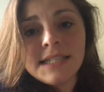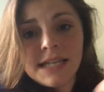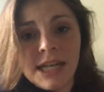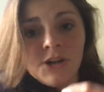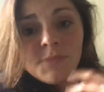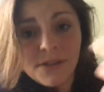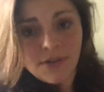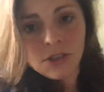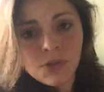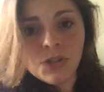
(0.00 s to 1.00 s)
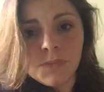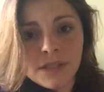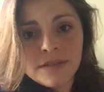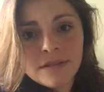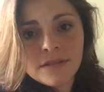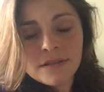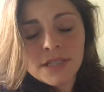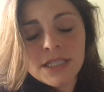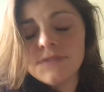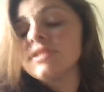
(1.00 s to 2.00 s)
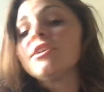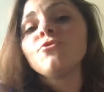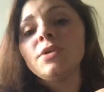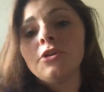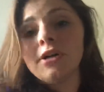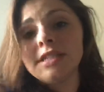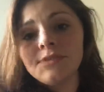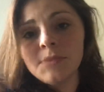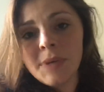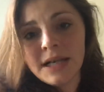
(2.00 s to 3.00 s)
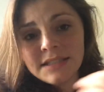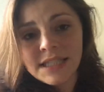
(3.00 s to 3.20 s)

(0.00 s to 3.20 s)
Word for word: take care of my fellow humans. Even if we are on different paths,